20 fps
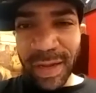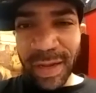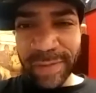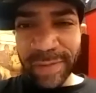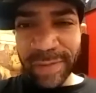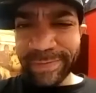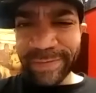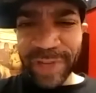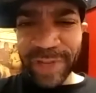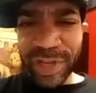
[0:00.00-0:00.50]

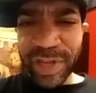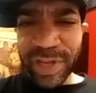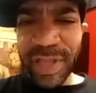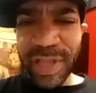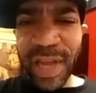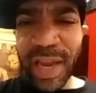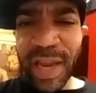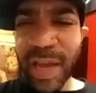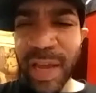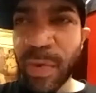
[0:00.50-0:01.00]
shit that
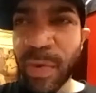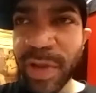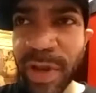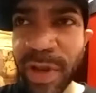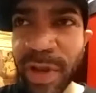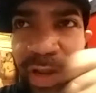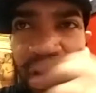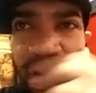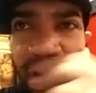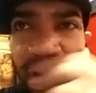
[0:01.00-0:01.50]
like when you're
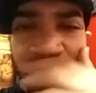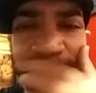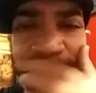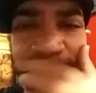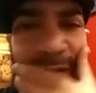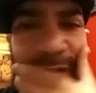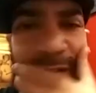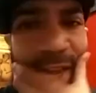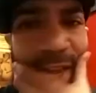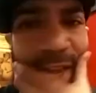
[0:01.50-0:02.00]
young, you're
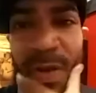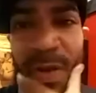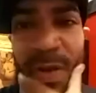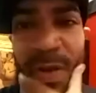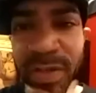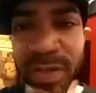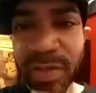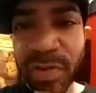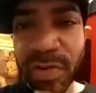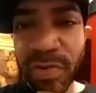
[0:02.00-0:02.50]
like, yo, this is
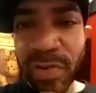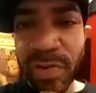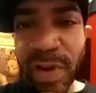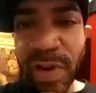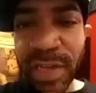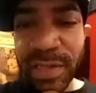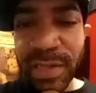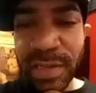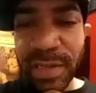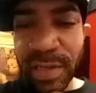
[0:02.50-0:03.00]

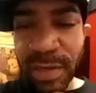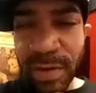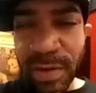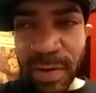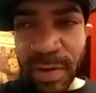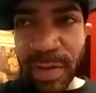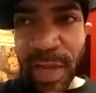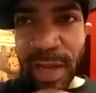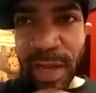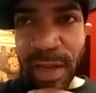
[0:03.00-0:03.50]
crazy, you know?
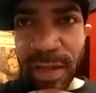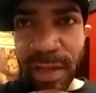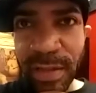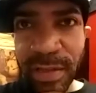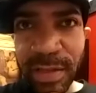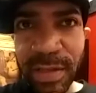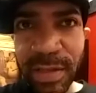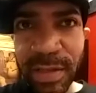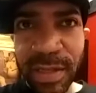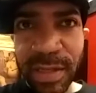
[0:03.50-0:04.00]
Like
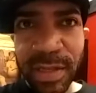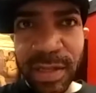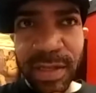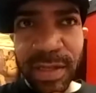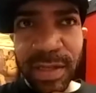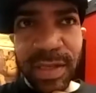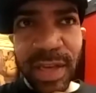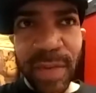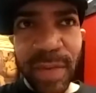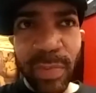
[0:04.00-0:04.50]
this this is the
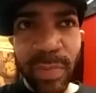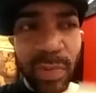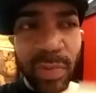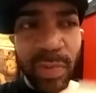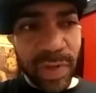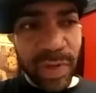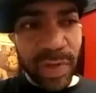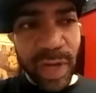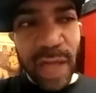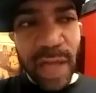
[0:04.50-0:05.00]
type of
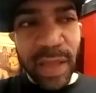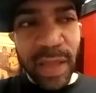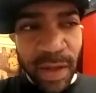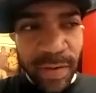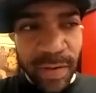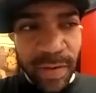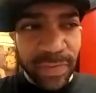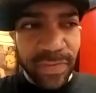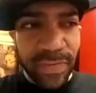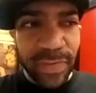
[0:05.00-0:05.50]
music I love.
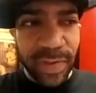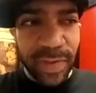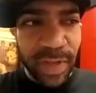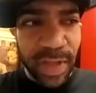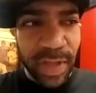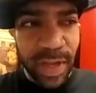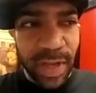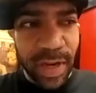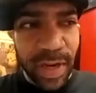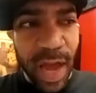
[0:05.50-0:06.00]
So
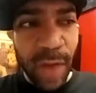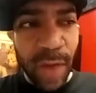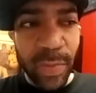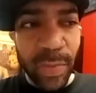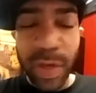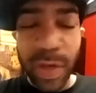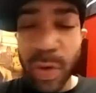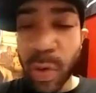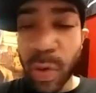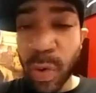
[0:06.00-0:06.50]
then now be
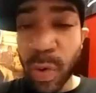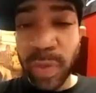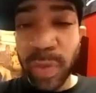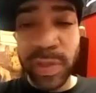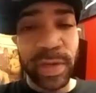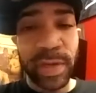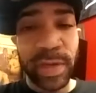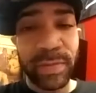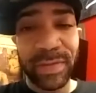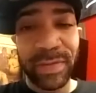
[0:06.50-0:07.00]
cool with
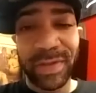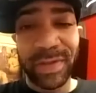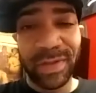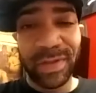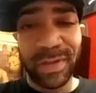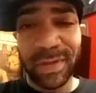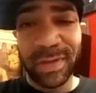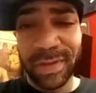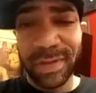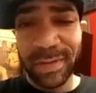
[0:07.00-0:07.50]
them. It's just